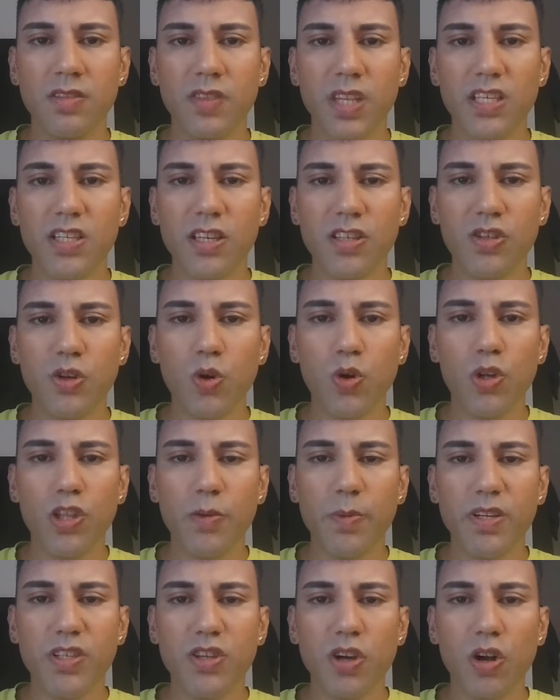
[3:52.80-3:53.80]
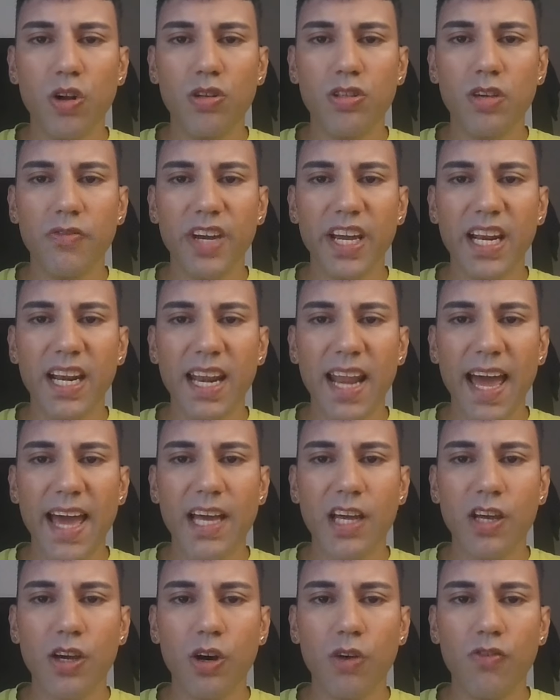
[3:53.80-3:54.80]
This is all the result of a
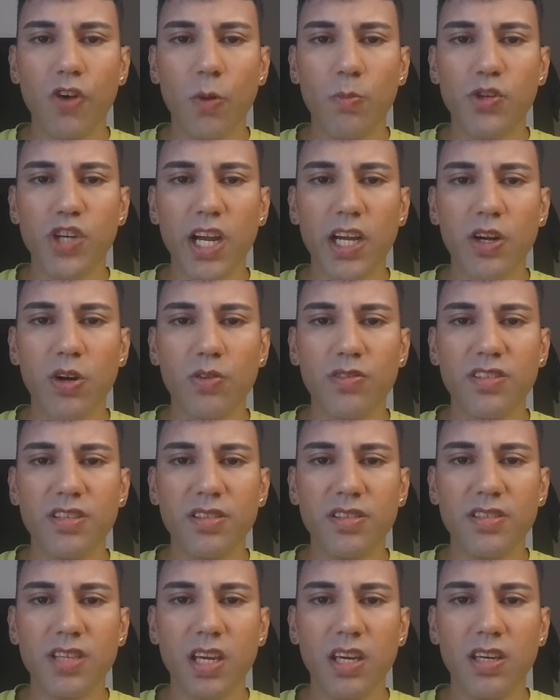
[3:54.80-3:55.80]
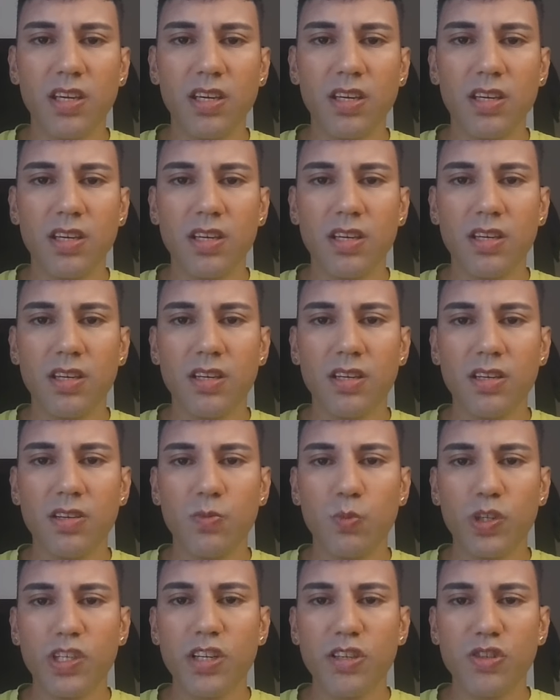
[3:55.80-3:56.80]
lack of object constancy,
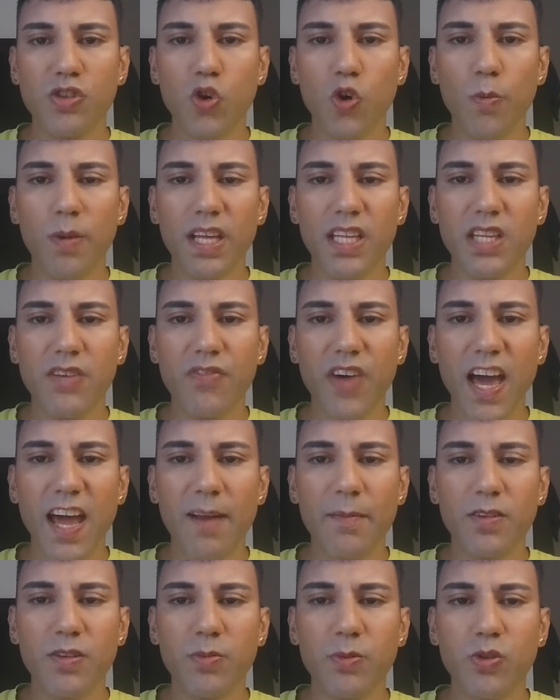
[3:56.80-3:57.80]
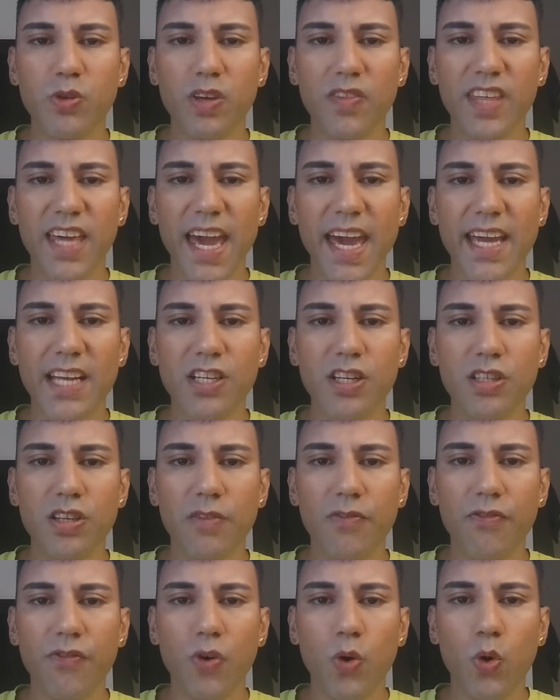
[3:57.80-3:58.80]
which is normally developed between the ages
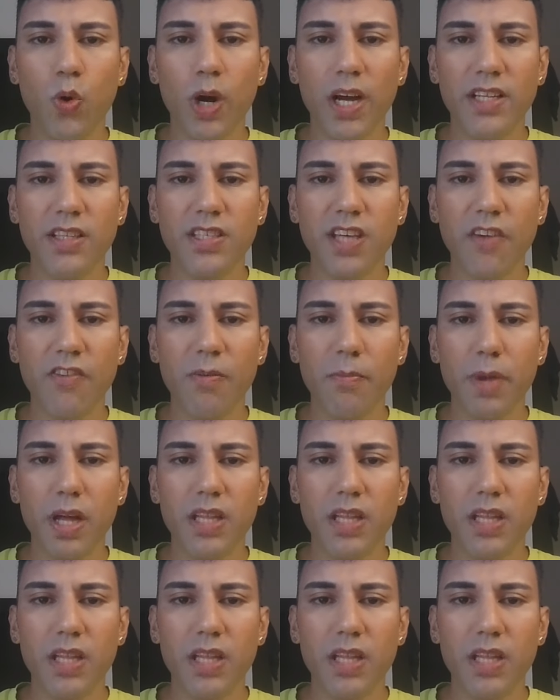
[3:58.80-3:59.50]
of four and seven